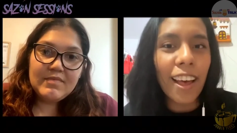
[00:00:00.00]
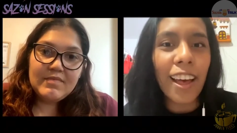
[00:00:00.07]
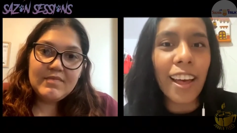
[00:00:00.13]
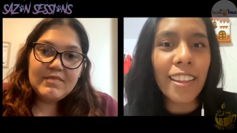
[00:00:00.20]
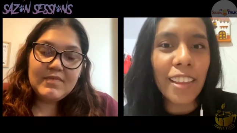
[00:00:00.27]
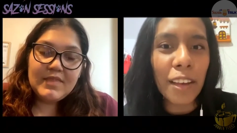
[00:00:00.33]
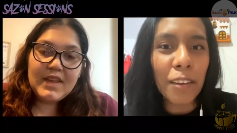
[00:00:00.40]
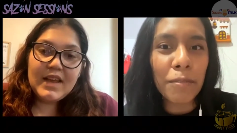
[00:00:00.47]

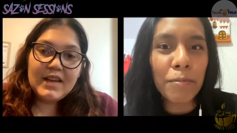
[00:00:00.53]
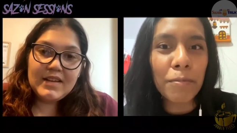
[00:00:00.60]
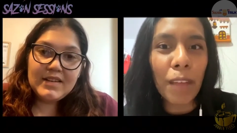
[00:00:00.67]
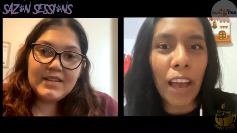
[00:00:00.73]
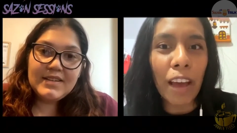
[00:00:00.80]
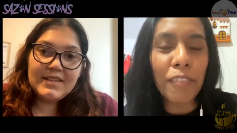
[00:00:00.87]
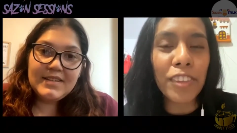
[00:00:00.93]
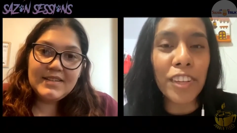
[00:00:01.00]
Speaker 1: and then yeah.
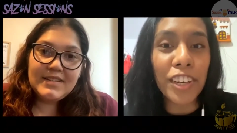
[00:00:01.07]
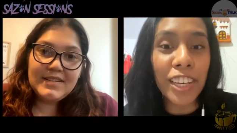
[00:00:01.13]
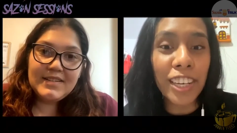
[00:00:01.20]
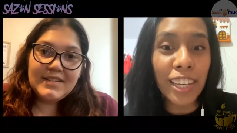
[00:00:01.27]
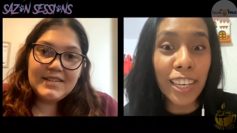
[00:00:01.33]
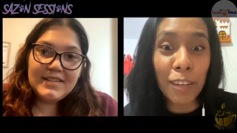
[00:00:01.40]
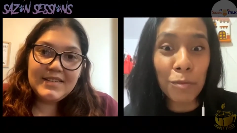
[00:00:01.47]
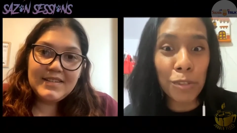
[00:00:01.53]
after
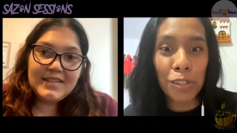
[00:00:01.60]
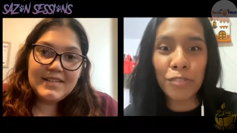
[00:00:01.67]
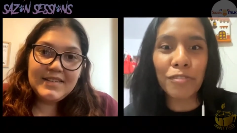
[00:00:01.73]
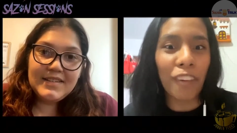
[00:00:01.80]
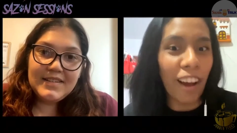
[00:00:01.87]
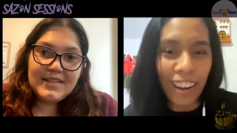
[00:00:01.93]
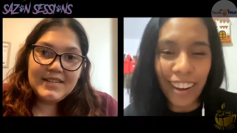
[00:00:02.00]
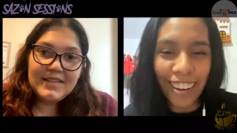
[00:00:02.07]
he was
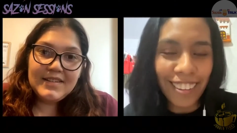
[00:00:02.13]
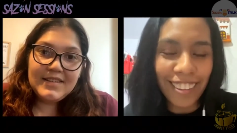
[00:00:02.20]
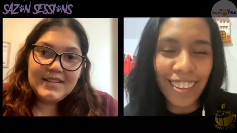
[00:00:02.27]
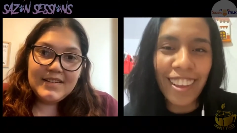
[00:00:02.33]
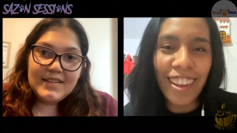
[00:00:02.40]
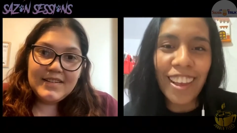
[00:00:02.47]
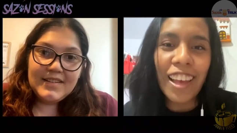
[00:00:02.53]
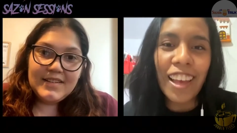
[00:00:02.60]
fine
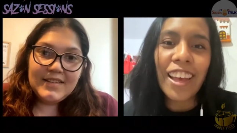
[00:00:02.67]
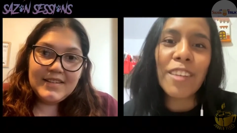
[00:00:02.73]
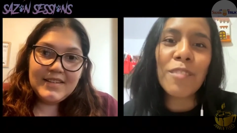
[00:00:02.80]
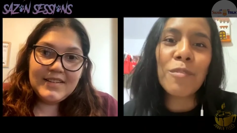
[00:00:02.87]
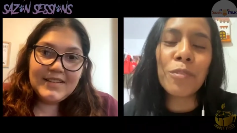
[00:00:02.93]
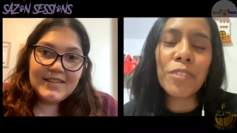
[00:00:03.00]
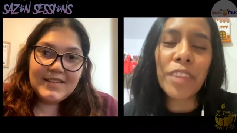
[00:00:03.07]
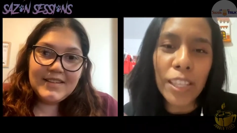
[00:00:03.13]

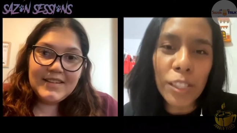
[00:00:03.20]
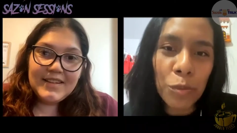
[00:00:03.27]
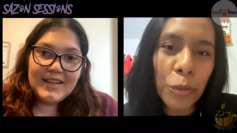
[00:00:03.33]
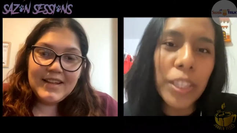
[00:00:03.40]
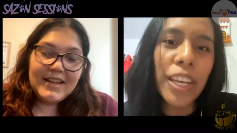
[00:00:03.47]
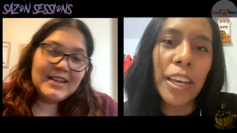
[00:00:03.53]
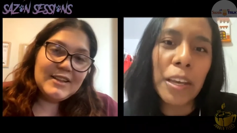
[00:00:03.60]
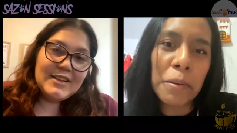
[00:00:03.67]
that's when
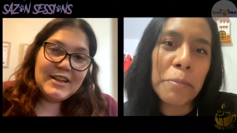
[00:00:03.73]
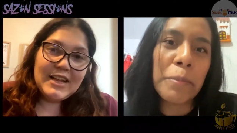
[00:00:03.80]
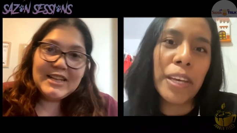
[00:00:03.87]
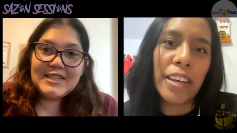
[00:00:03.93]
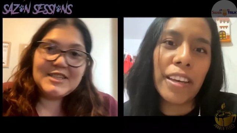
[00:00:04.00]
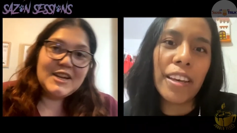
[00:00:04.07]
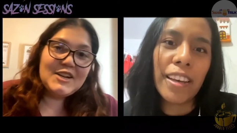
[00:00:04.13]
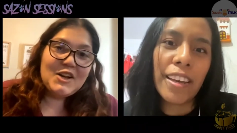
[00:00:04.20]
it hit me
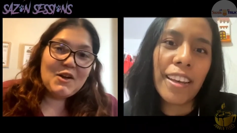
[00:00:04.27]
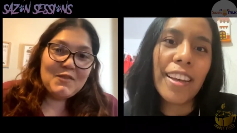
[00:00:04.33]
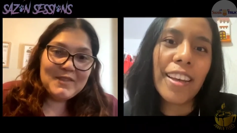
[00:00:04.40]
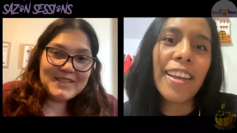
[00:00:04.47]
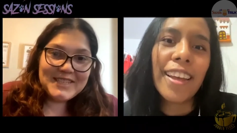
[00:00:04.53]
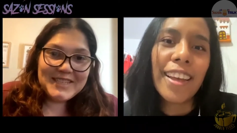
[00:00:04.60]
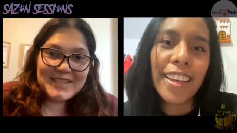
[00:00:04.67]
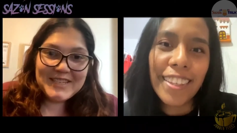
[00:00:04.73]
it turned over
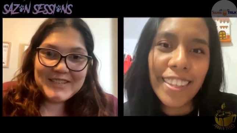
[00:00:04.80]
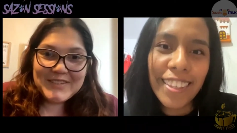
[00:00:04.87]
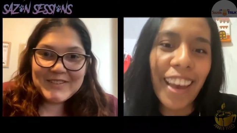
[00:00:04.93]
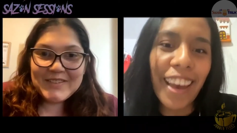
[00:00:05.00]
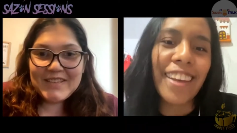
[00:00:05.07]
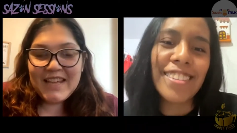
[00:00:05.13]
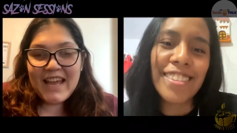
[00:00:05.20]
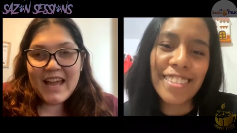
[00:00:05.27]
to you
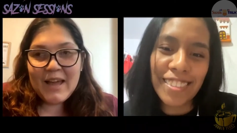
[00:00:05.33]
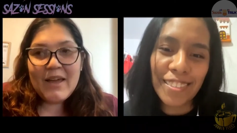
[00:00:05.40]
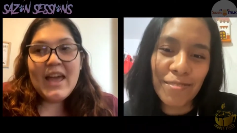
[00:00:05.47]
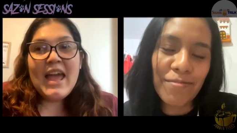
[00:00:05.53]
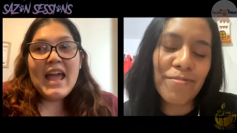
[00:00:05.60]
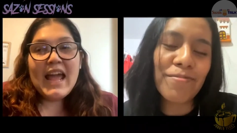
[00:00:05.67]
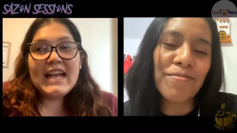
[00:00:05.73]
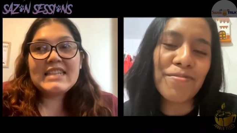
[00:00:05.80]
yes. yeah
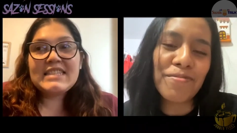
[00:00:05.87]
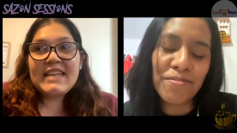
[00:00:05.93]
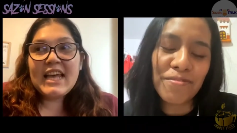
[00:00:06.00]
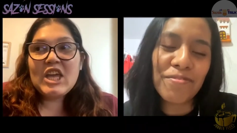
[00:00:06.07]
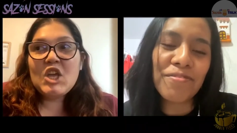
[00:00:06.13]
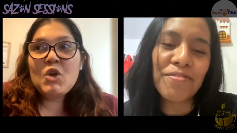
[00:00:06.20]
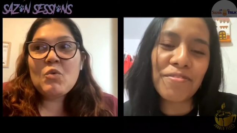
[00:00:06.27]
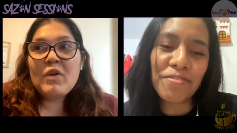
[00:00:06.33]
mm-hmm. it's
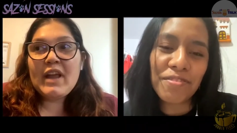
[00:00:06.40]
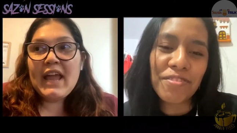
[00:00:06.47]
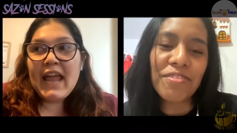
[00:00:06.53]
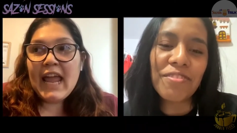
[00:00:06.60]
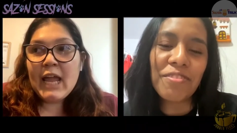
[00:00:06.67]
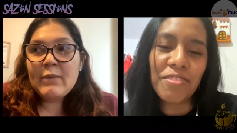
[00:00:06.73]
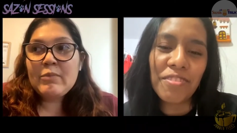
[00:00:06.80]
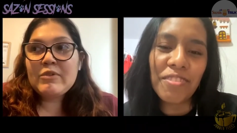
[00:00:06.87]
Speaker 2: like you were
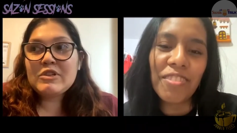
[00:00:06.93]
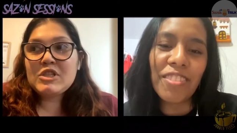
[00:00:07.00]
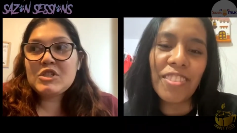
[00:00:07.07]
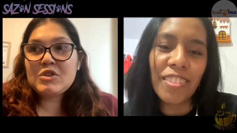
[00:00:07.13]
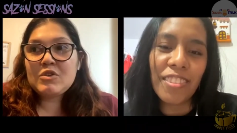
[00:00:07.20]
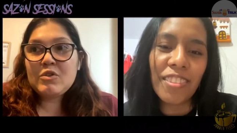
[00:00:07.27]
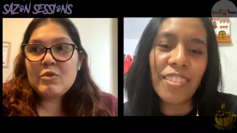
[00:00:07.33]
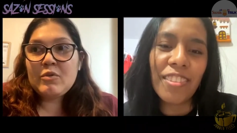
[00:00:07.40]
able
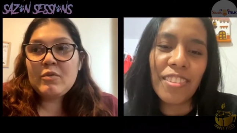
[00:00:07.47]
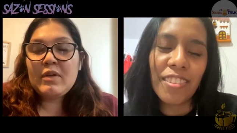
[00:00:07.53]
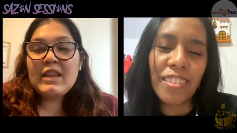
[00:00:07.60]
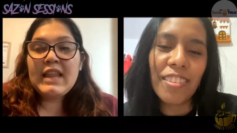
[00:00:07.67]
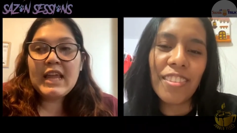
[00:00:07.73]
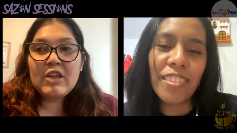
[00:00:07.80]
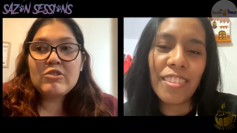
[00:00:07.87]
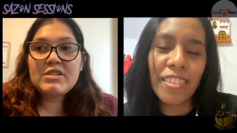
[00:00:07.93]
to
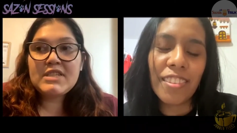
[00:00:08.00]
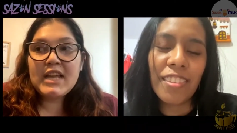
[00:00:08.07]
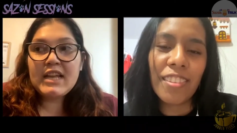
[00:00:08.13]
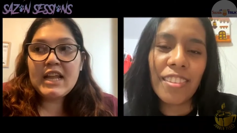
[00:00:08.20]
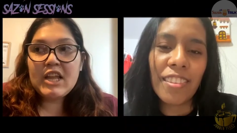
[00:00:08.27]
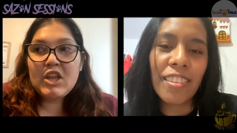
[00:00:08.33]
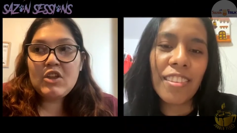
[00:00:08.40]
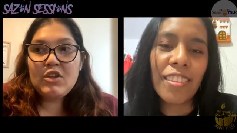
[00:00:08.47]
like you said
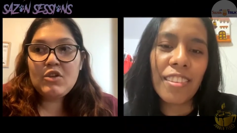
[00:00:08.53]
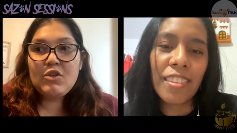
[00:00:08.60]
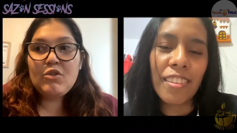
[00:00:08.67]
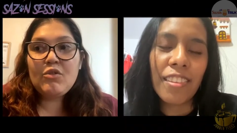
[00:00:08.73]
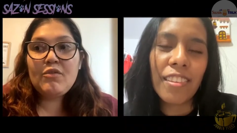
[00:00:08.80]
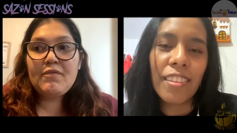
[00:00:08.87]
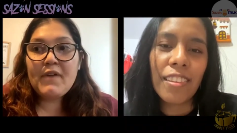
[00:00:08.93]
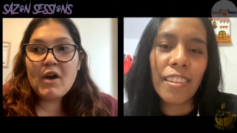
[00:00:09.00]
like
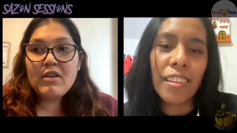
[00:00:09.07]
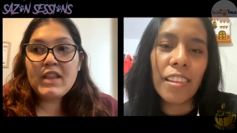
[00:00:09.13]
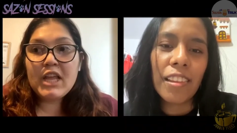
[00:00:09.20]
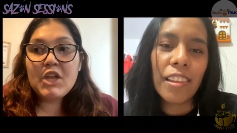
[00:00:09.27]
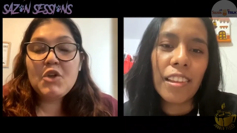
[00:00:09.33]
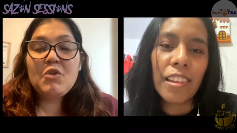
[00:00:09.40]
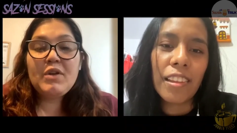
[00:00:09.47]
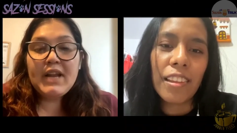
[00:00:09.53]
you felt
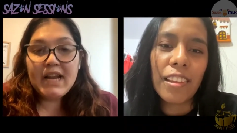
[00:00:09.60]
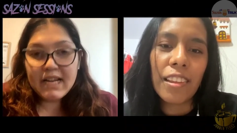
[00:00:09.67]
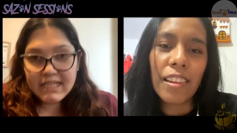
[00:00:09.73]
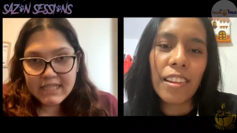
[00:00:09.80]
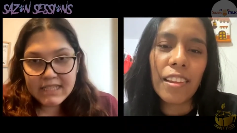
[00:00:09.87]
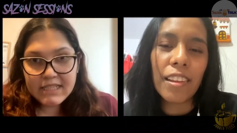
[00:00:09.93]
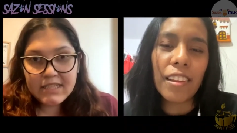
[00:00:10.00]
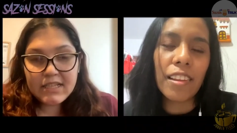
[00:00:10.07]
like you needed
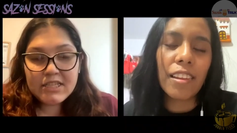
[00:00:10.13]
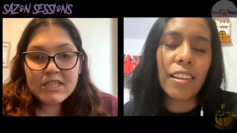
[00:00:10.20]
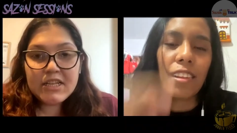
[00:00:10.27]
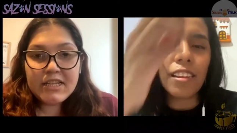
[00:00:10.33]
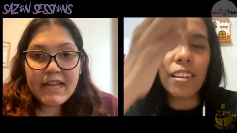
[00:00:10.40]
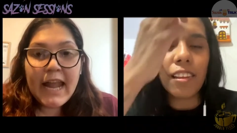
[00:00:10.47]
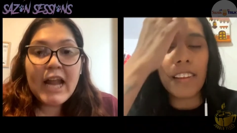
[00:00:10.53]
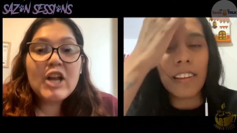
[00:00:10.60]
to,
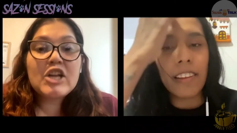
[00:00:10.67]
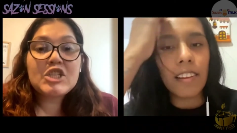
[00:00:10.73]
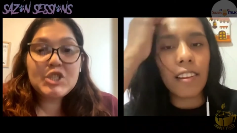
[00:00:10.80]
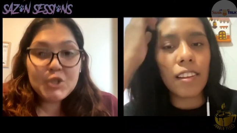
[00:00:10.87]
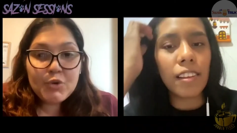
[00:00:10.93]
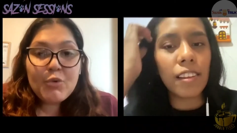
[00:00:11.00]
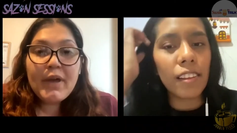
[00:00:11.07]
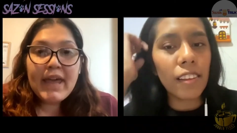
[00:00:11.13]
to cater
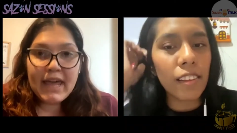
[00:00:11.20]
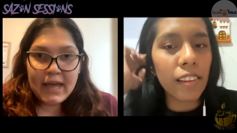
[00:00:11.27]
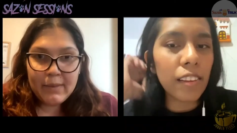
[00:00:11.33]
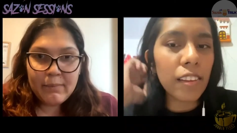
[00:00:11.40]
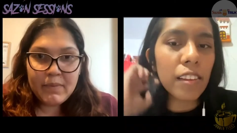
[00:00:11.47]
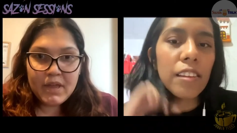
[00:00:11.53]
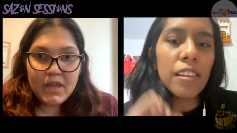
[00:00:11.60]
to him